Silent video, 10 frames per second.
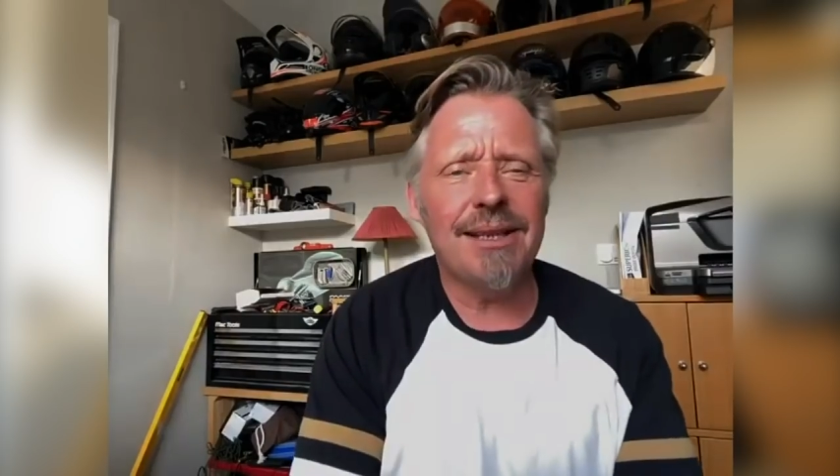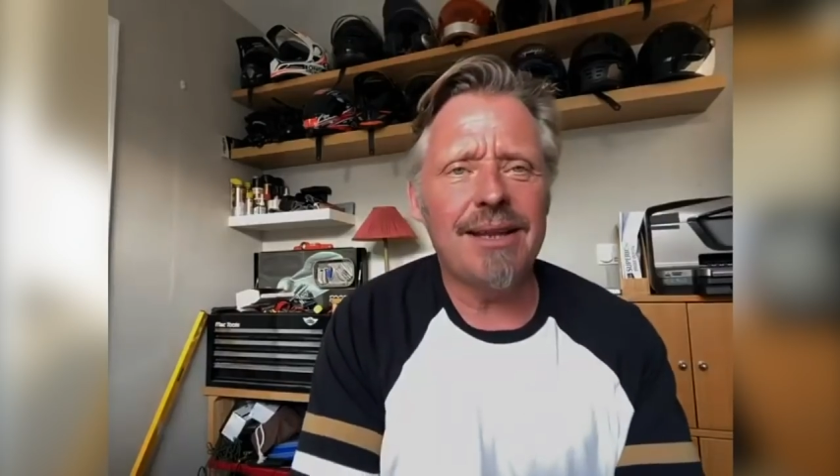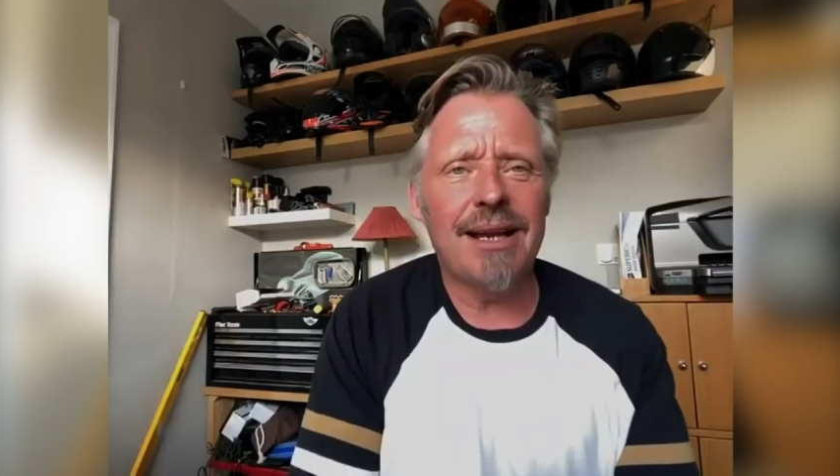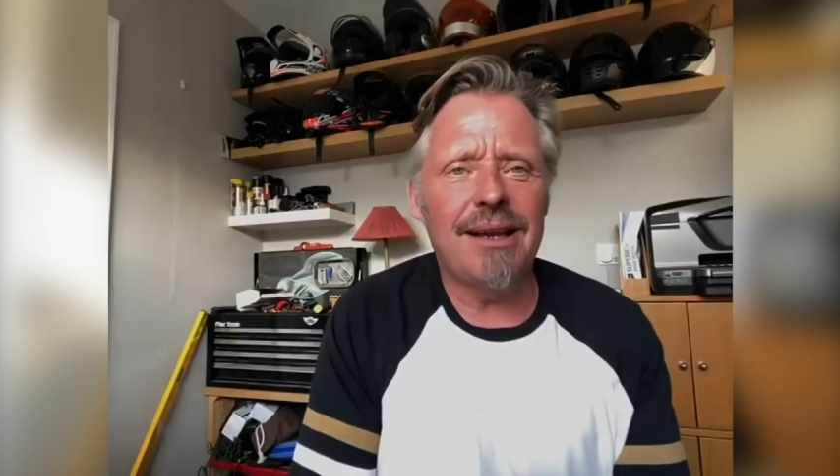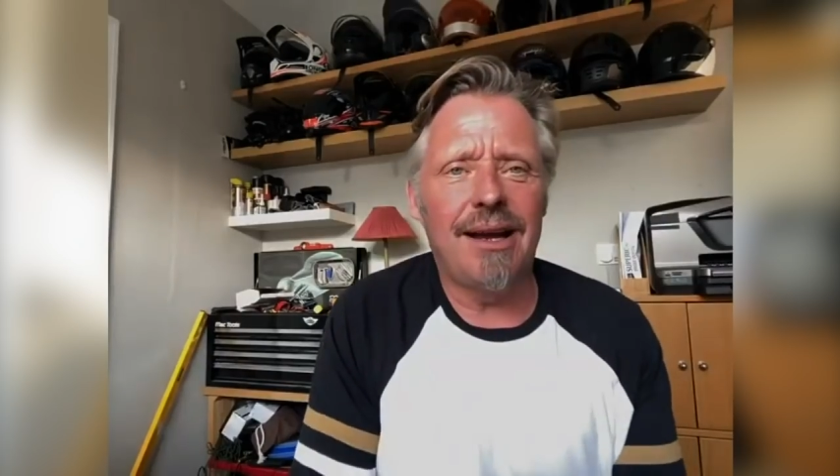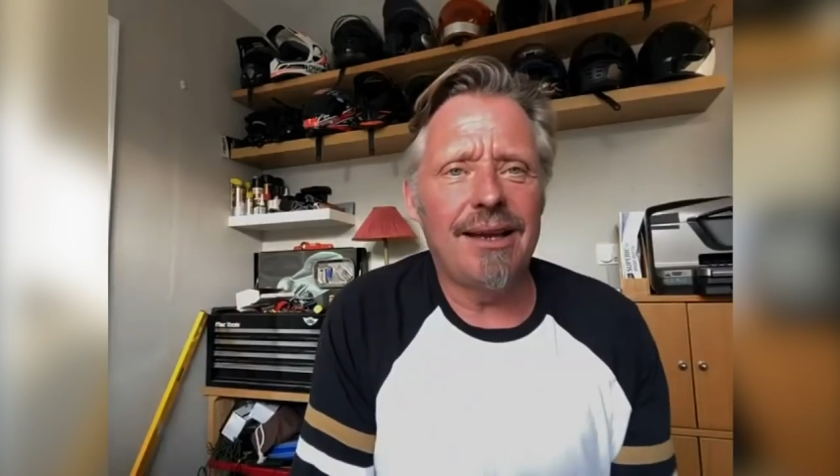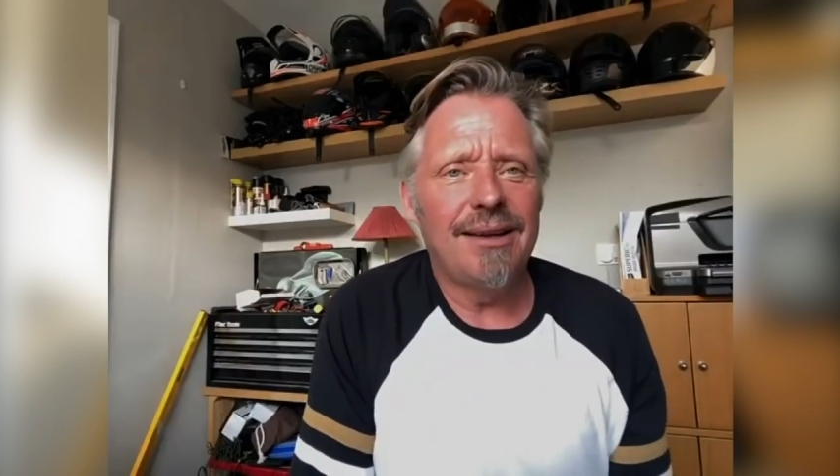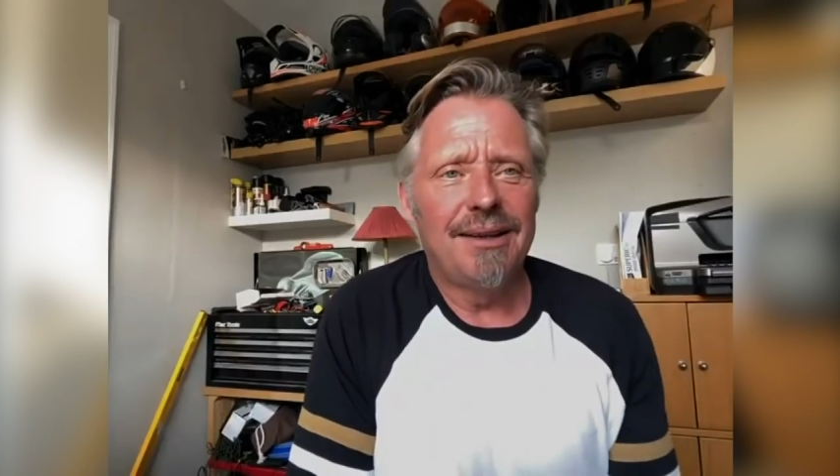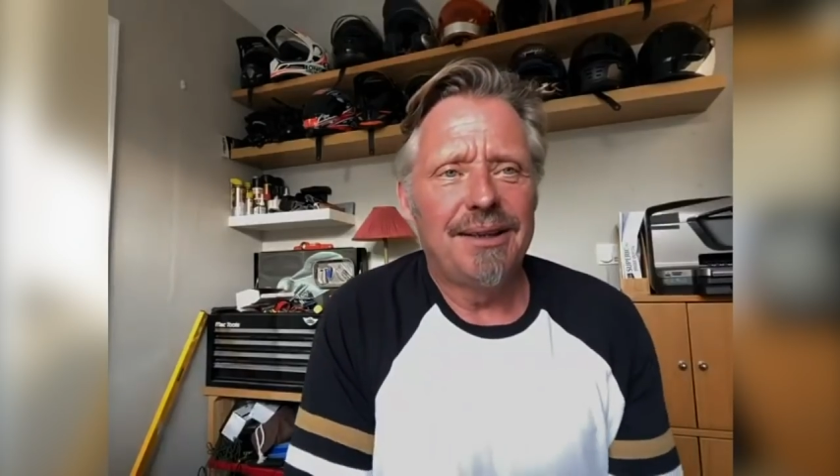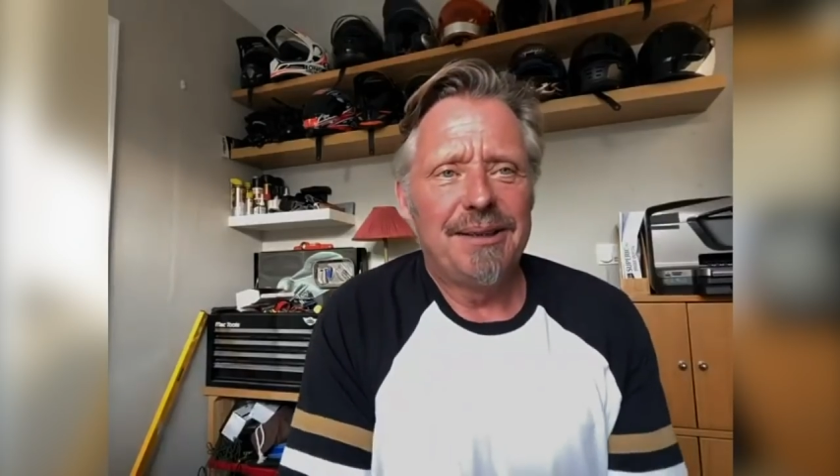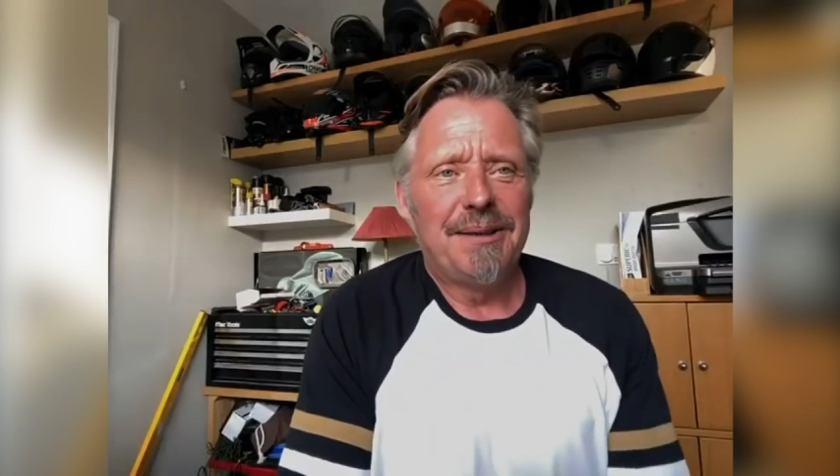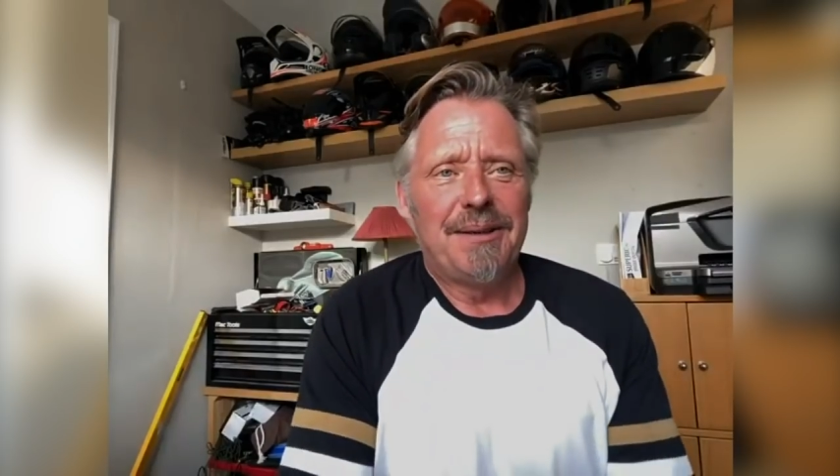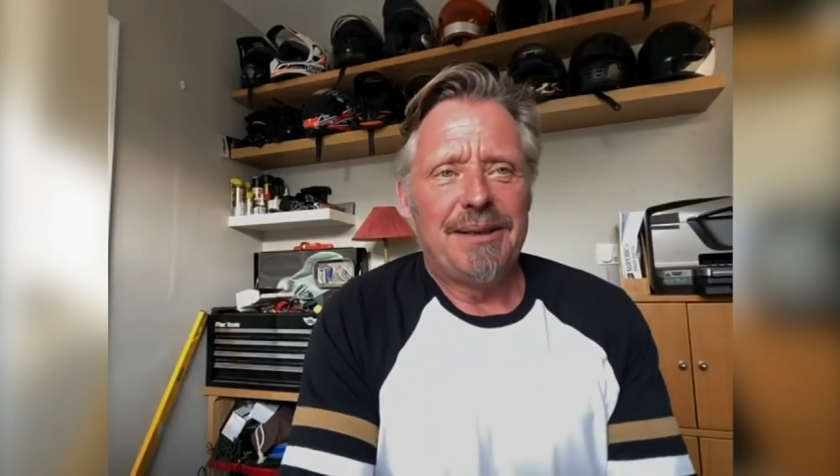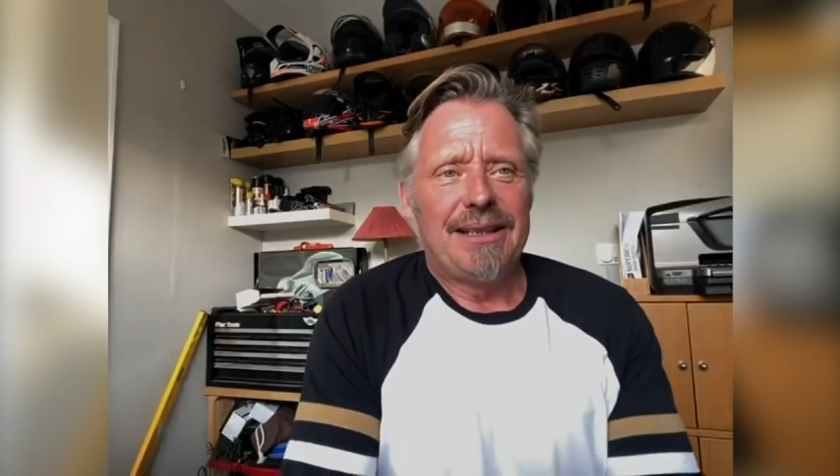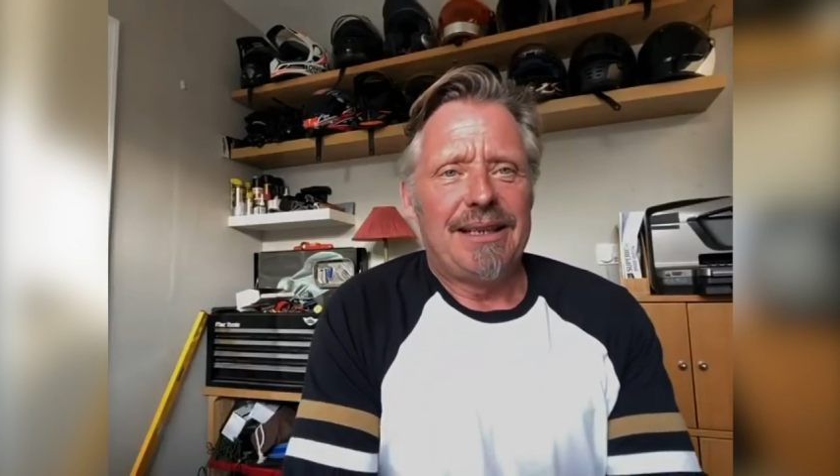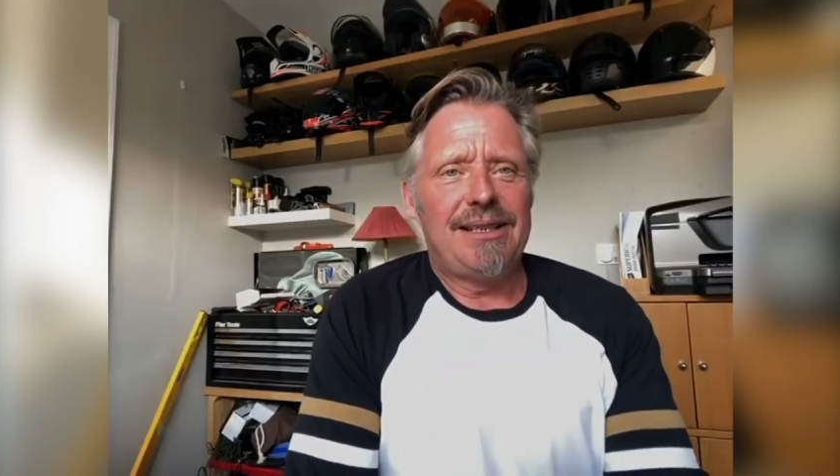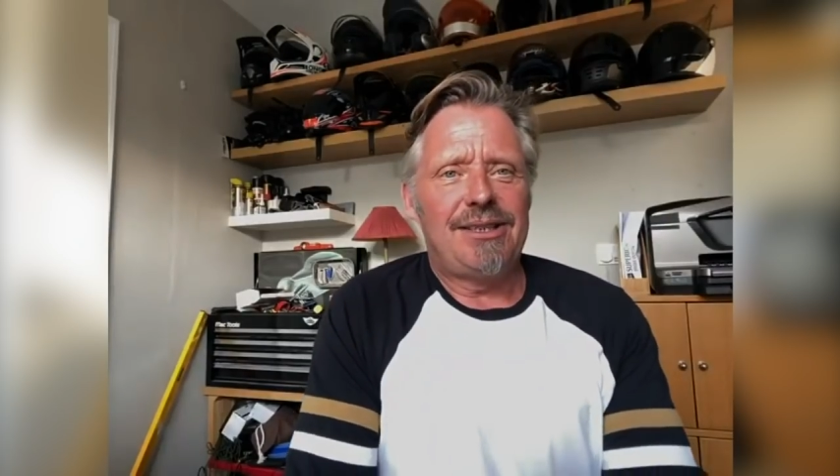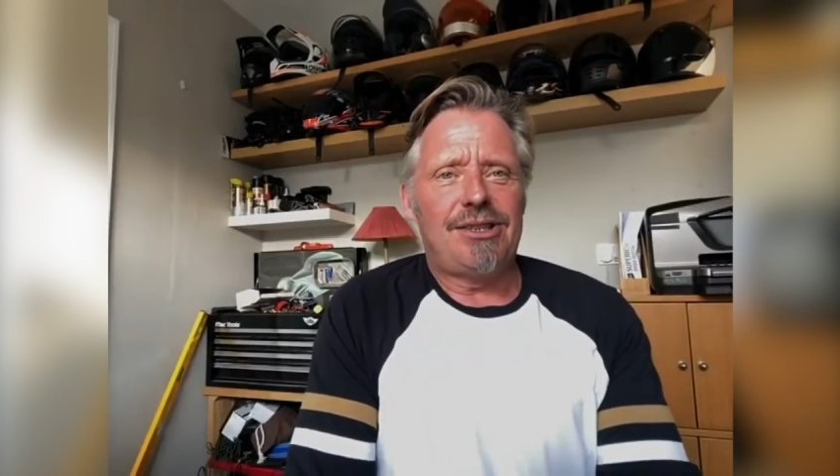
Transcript: That guy, he's